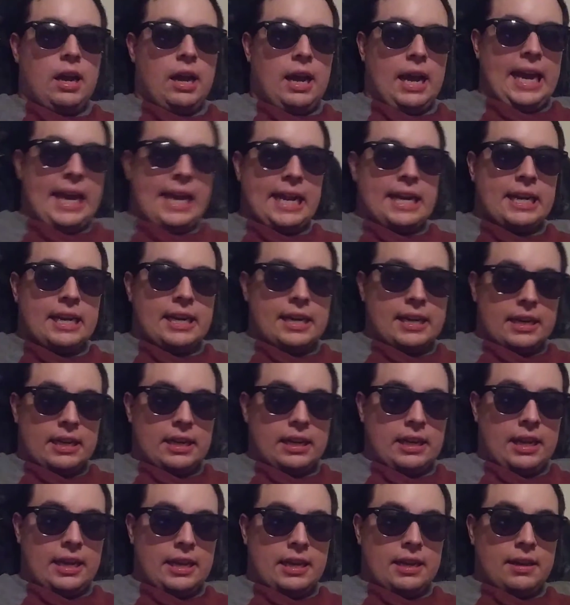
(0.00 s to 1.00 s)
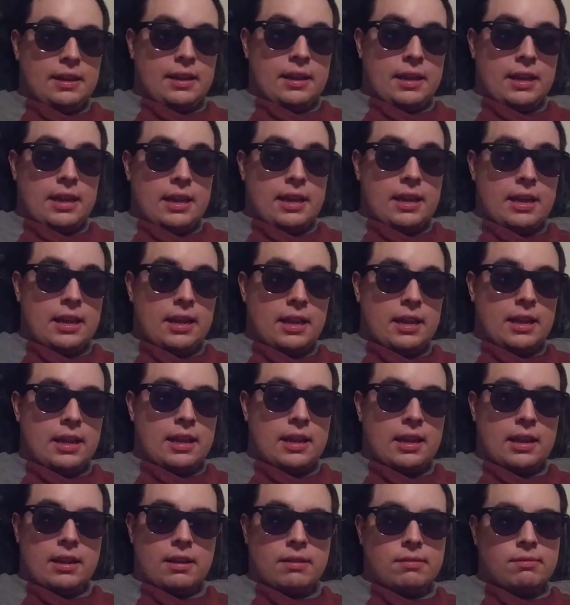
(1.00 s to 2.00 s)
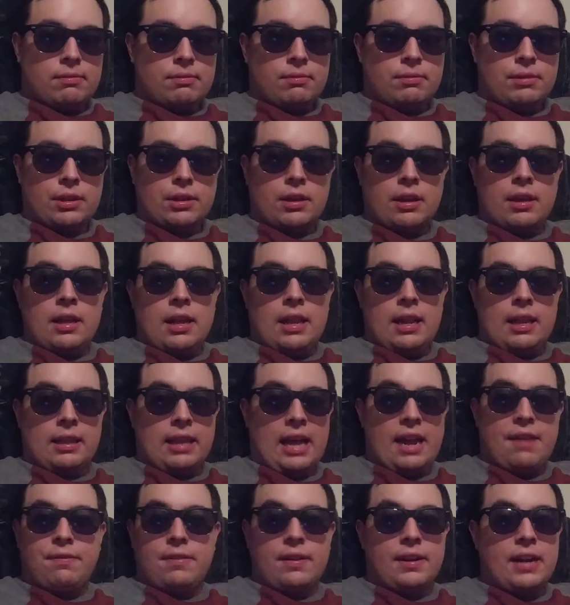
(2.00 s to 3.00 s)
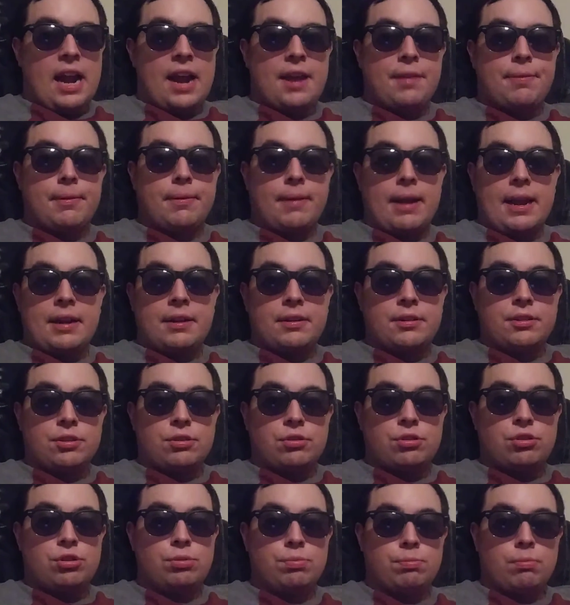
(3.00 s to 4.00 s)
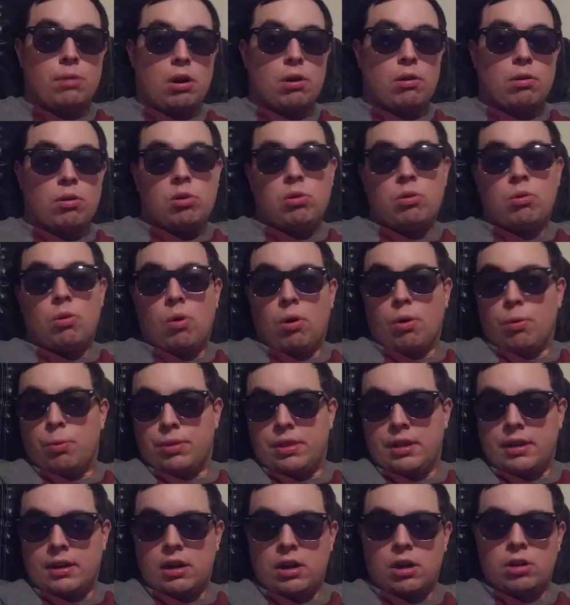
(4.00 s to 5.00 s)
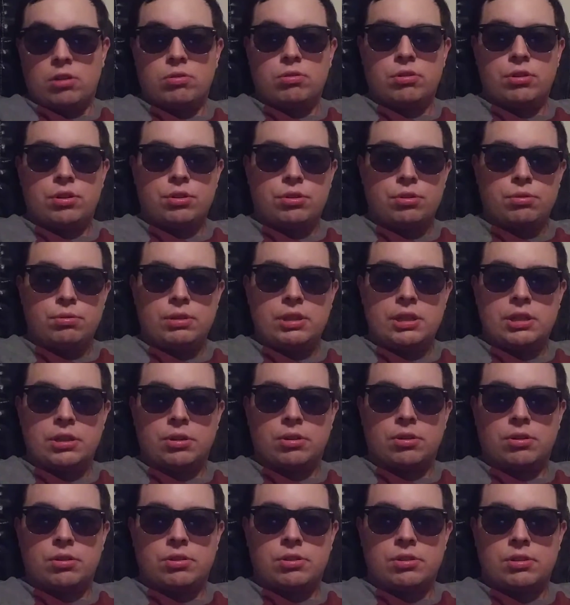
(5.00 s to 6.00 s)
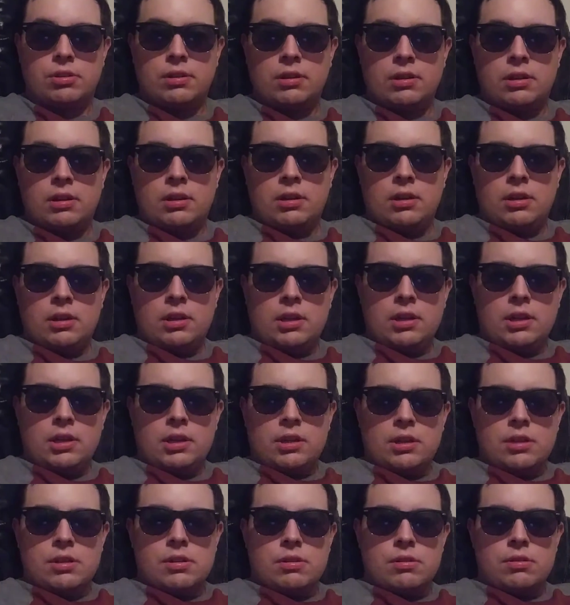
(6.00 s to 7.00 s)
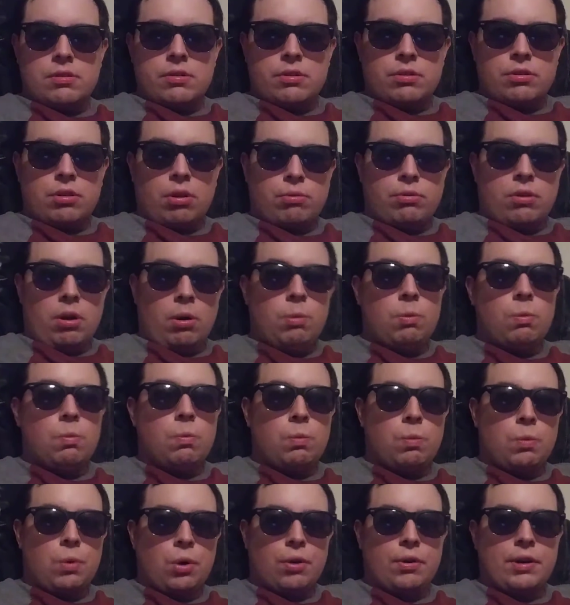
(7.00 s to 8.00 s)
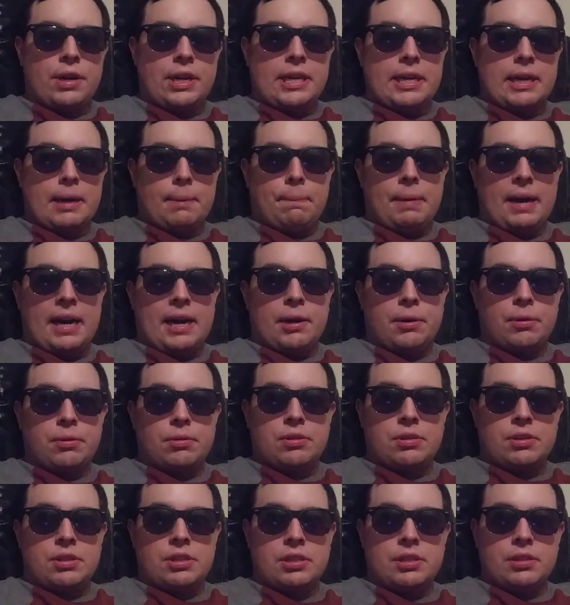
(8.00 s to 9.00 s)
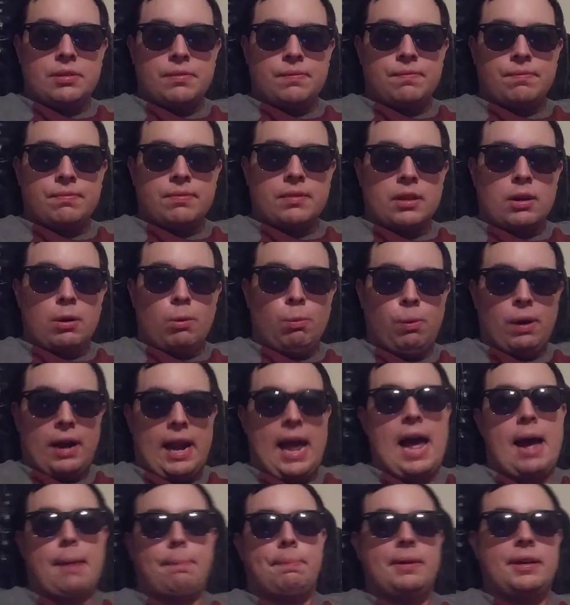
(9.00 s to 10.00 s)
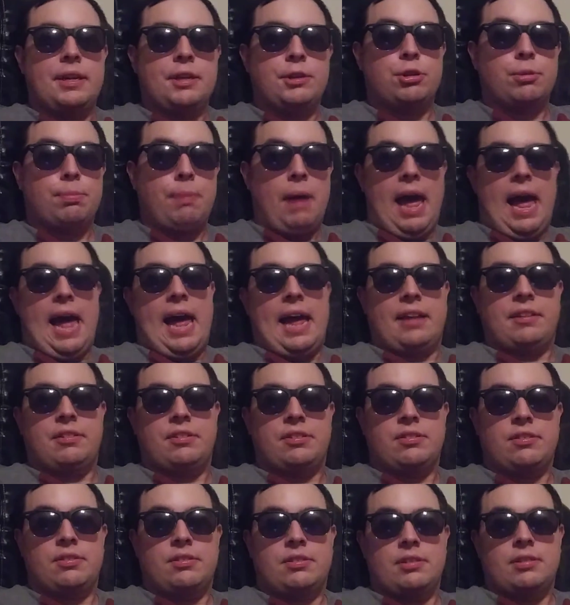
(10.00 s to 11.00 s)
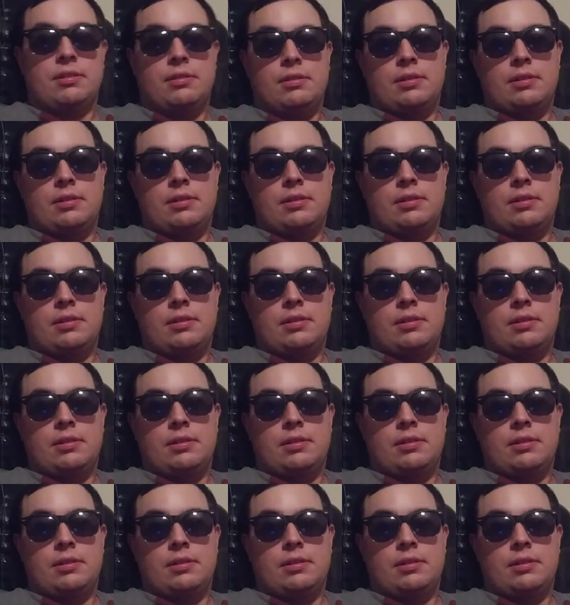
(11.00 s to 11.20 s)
And, look, life can either end tomorrow or within 102 years. So don't worry about what happened in your past.